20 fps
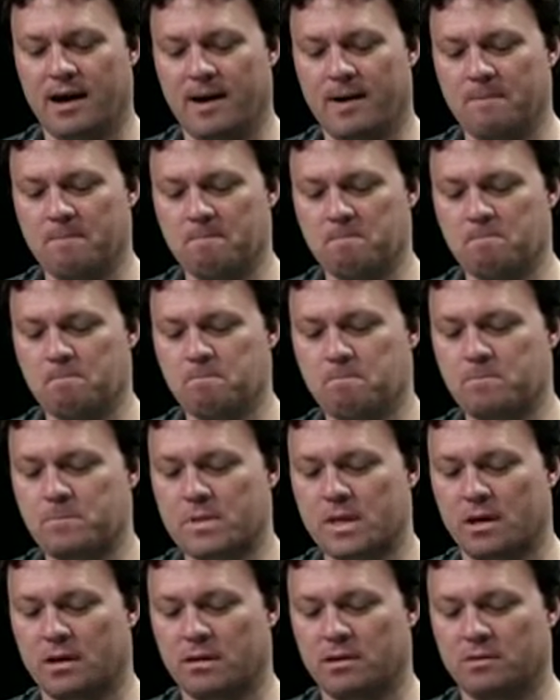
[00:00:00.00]

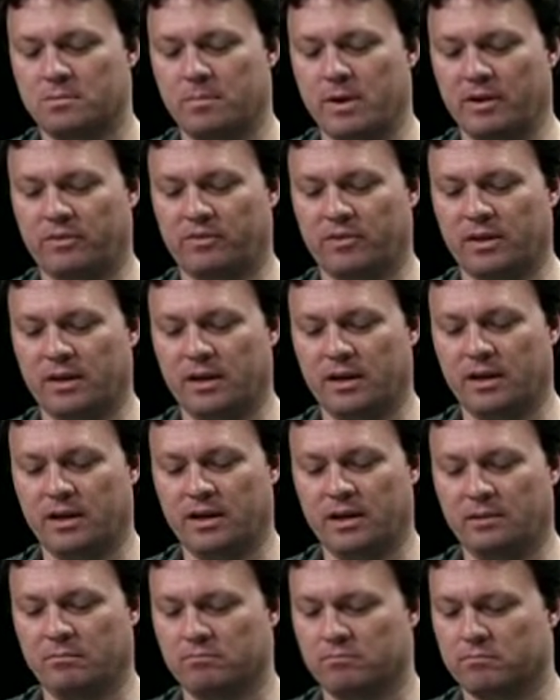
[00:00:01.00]
It's
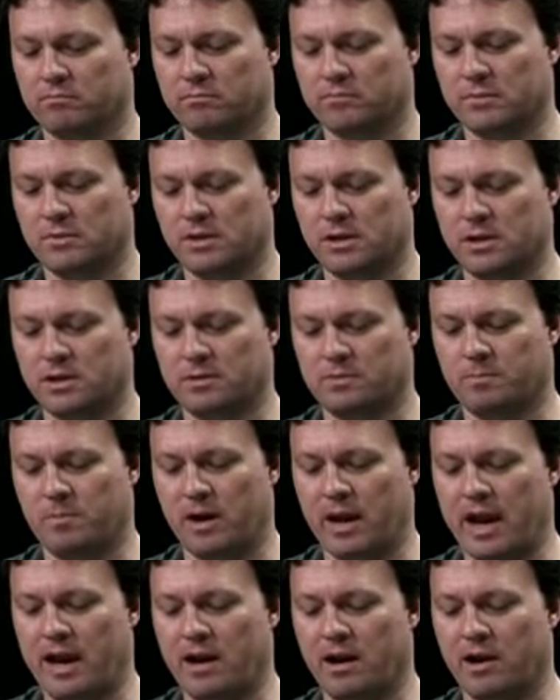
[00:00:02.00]
basically,
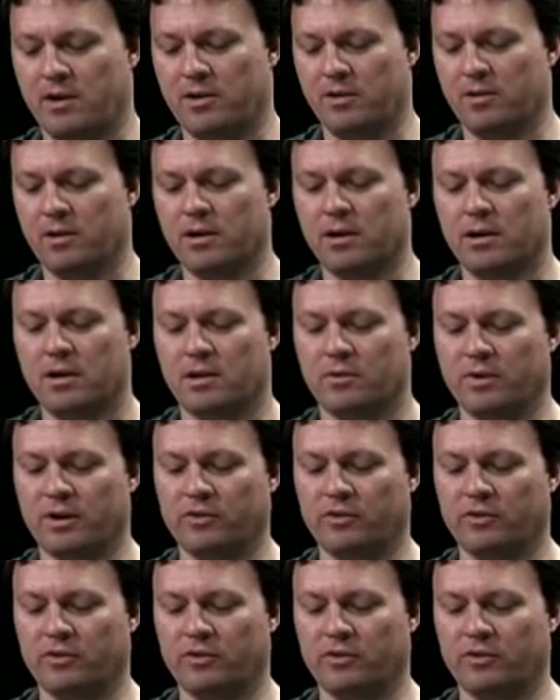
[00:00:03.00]
it's about 800.